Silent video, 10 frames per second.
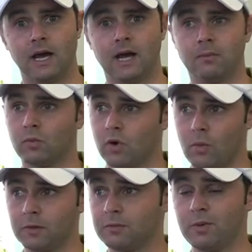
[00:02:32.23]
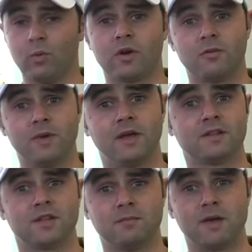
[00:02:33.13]
Um, we're hoping to be one of the
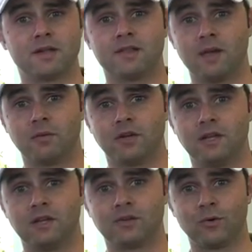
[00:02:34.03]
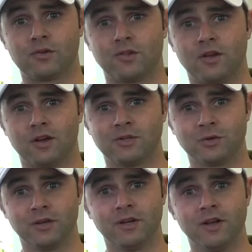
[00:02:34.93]
biggest and best Lamborghini stores in the
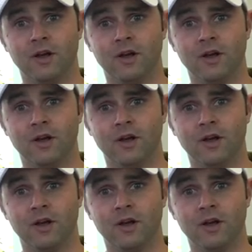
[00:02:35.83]
country.